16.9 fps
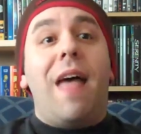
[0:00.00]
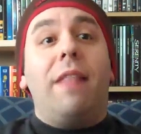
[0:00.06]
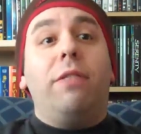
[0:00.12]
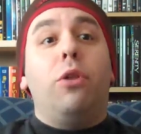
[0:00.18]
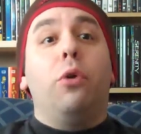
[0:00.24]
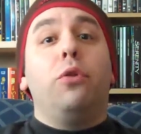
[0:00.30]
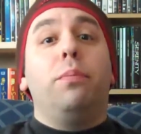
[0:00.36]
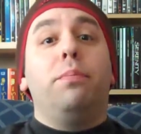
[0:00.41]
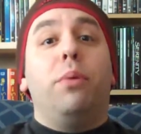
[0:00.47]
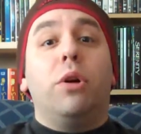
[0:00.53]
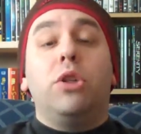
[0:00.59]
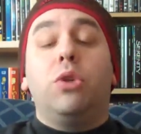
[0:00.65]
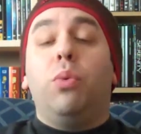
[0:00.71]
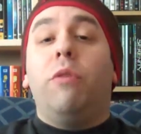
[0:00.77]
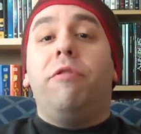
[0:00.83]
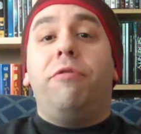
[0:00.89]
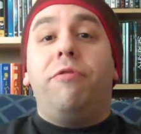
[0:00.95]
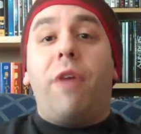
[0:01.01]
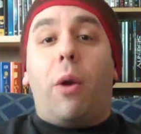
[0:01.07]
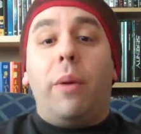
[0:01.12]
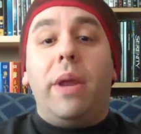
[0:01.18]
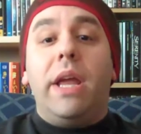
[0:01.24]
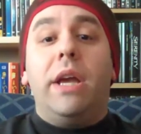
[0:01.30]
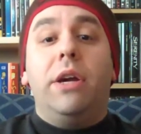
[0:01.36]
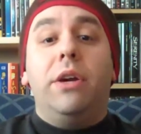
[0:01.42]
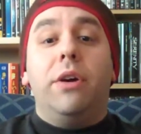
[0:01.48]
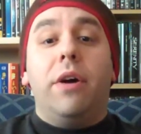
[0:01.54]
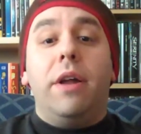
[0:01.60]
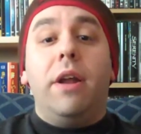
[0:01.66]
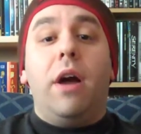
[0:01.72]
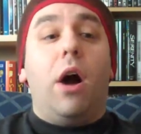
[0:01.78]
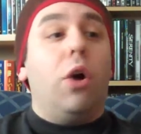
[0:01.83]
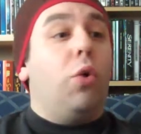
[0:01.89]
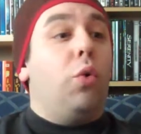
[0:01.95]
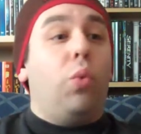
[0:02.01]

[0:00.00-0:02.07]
that those books were very good,